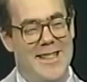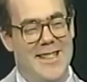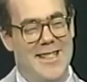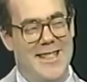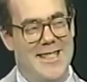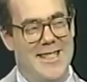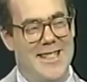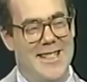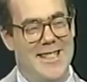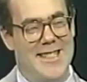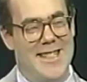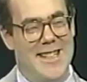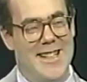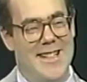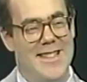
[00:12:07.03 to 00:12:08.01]
in the
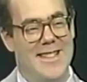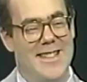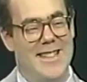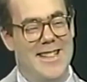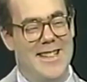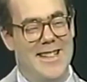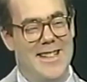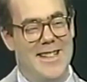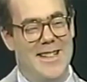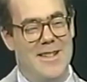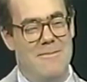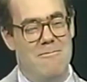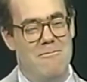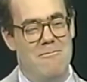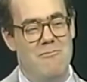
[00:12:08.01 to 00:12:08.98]
distance there.
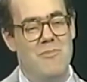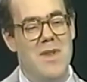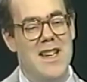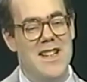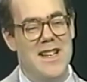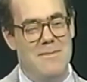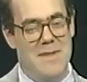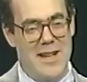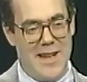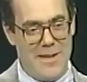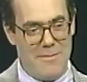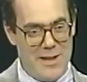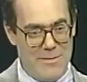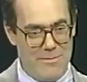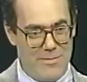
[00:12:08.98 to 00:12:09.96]
Many, many
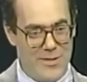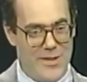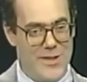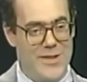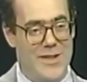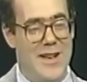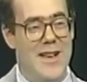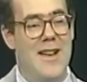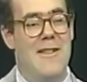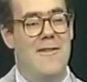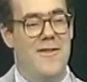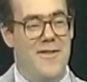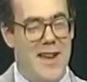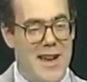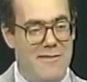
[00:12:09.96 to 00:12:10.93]
people's
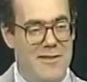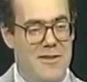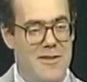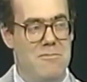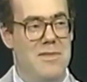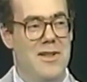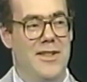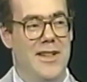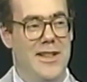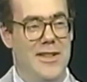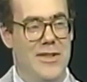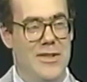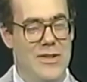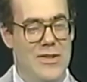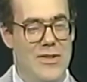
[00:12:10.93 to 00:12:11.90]
favorite building
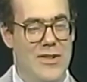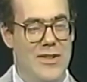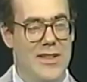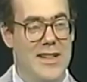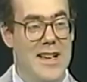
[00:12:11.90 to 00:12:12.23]
in New York.